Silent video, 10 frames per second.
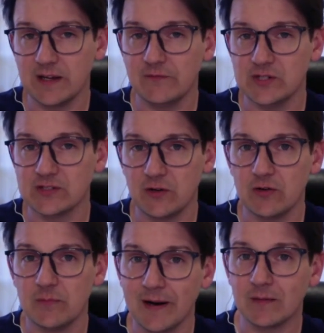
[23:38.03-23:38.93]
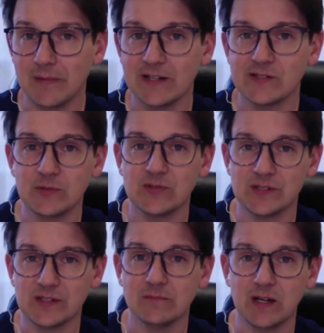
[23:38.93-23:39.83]
If you just go to
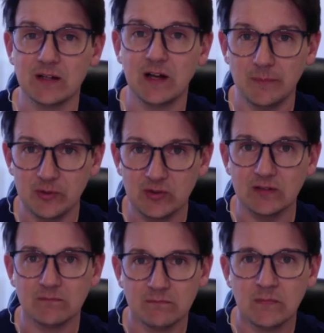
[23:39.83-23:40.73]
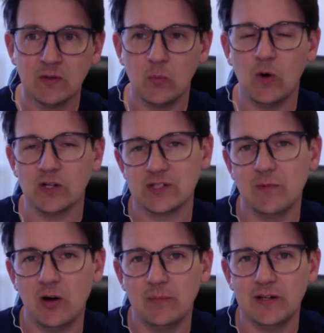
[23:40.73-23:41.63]
AmericanBanjoMuseum.com, you can watch them
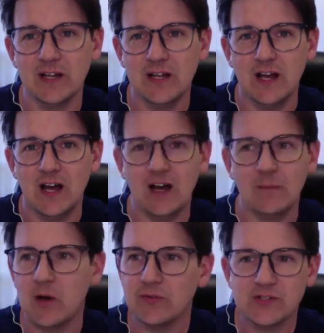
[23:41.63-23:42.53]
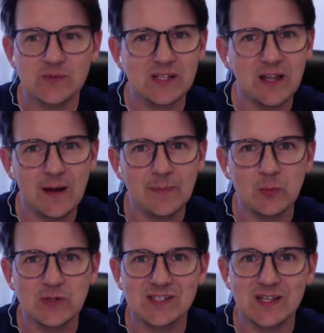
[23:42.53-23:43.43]
all. But no, this was a lineup that
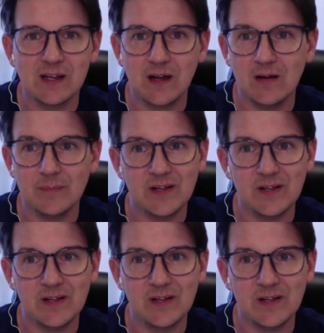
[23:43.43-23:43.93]
was set up.